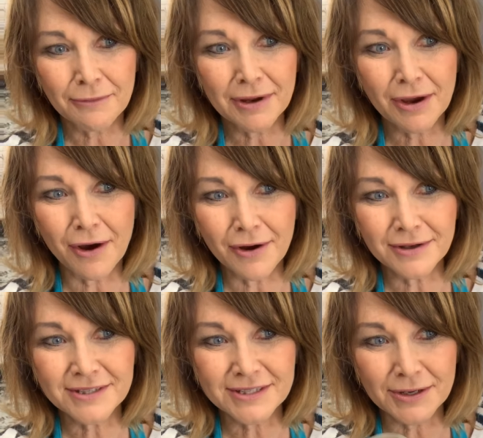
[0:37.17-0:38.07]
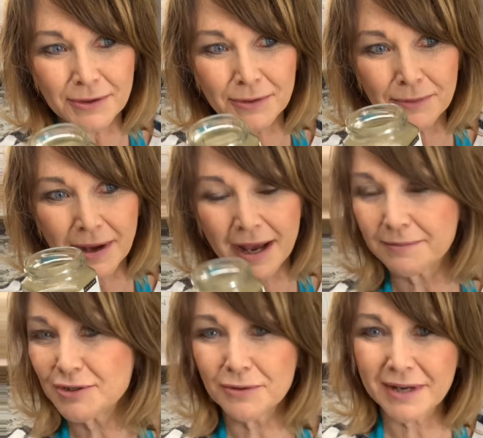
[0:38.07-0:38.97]
We also
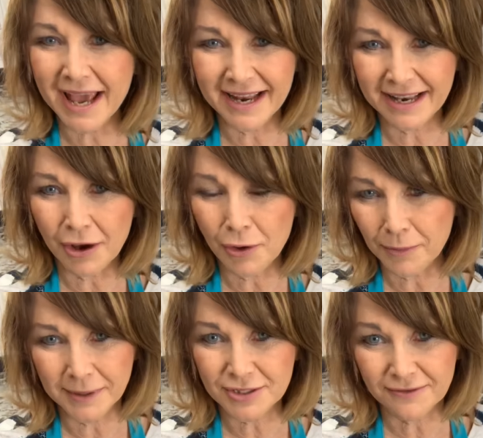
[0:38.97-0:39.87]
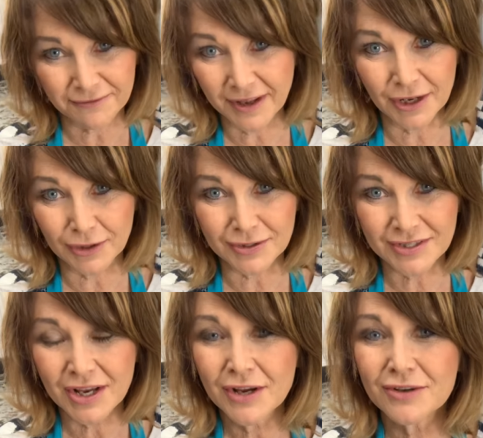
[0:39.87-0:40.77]
don't add a whole bunch of fillers.
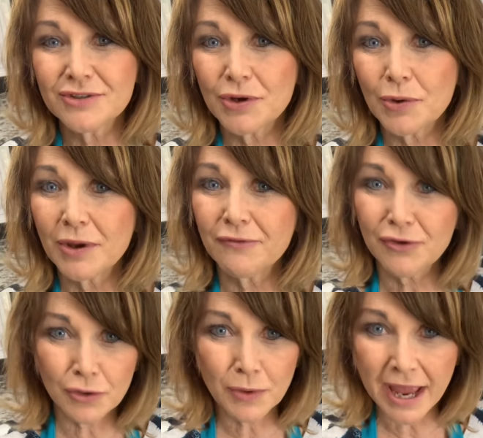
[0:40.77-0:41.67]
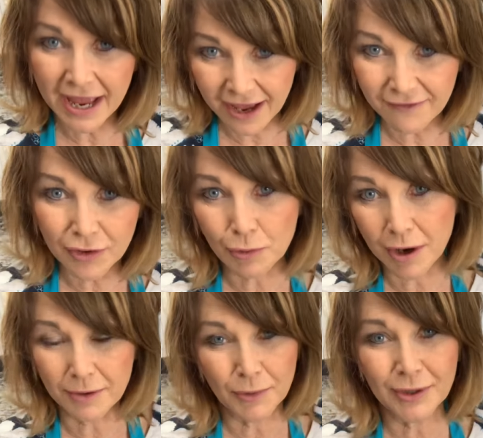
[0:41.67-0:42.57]
So if you have a
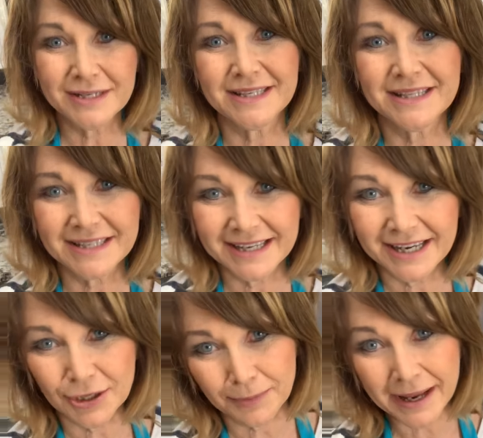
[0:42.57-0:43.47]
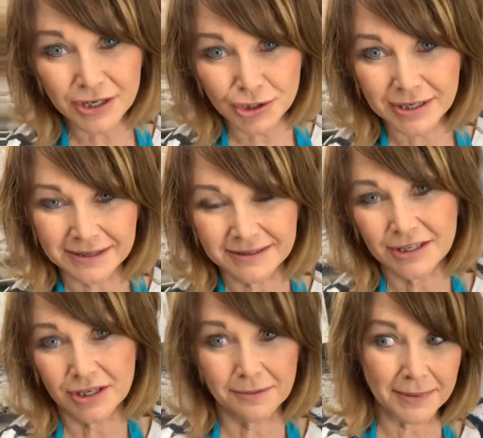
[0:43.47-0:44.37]
guacamole seasoning in your pantry,
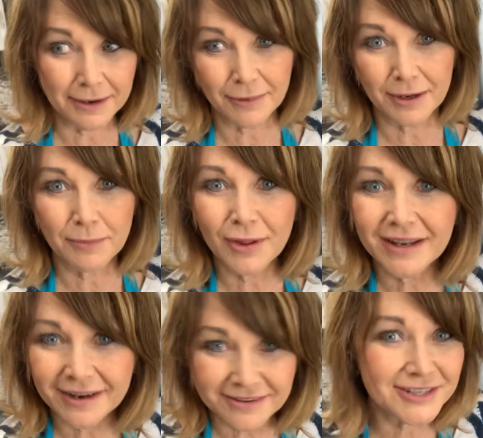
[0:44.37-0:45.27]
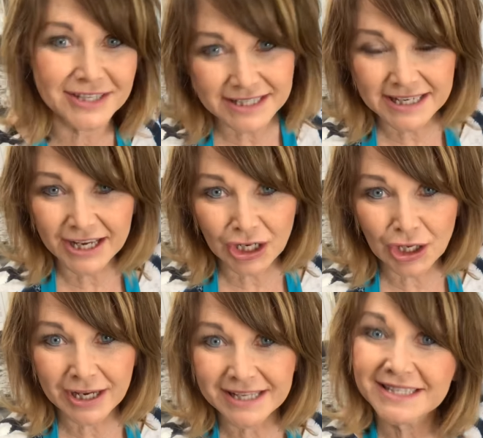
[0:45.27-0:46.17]
you might want to pull it out and just take a
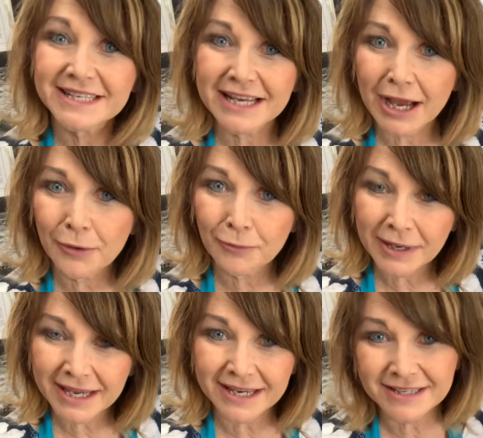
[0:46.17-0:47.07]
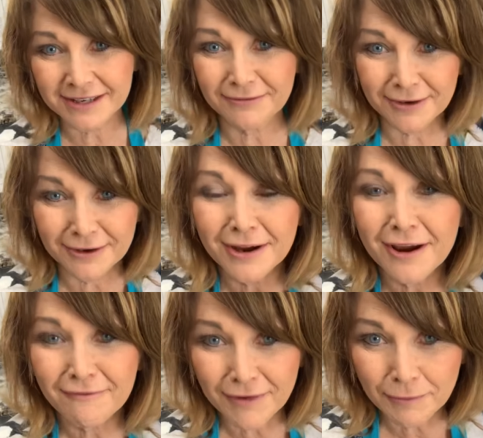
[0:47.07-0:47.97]
look and see how we differ
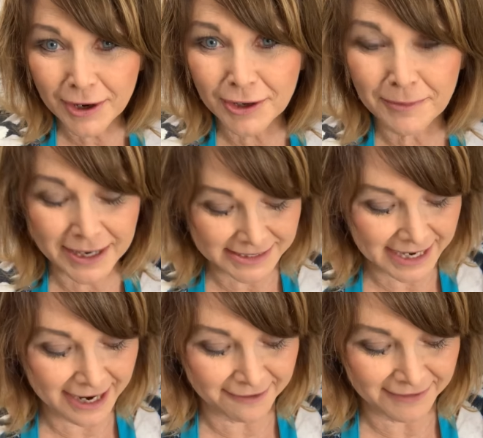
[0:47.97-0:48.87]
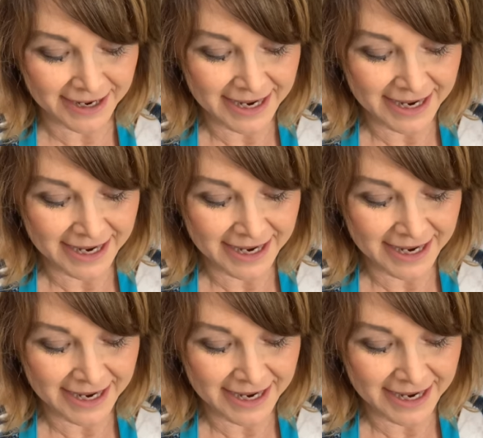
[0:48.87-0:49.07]
from what you might have.